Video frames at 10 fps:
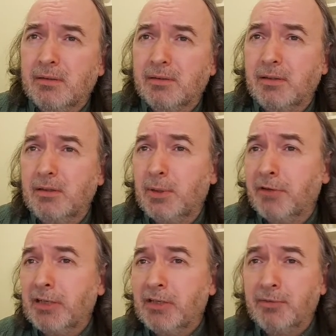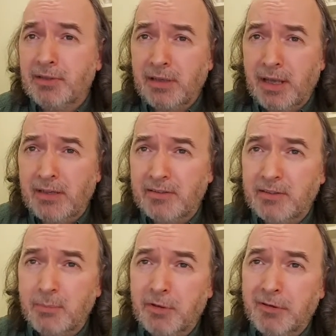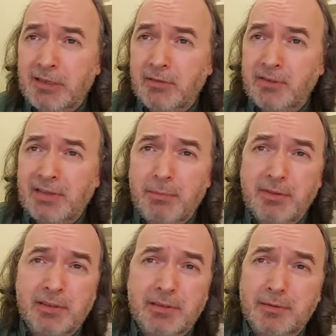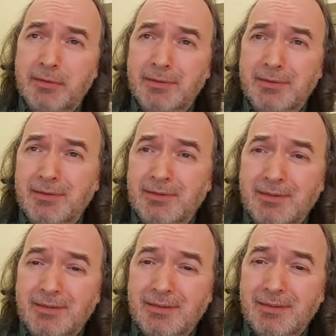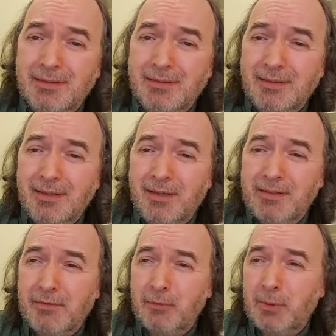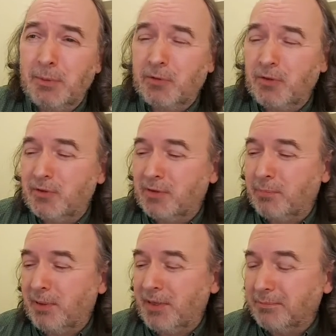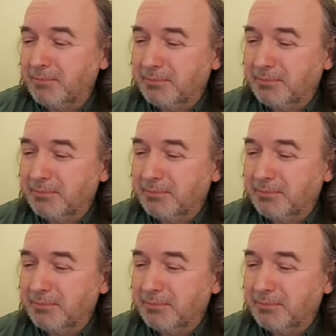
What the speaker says: So we are each of us knights and we're each of us damsels, as ever we choose to be.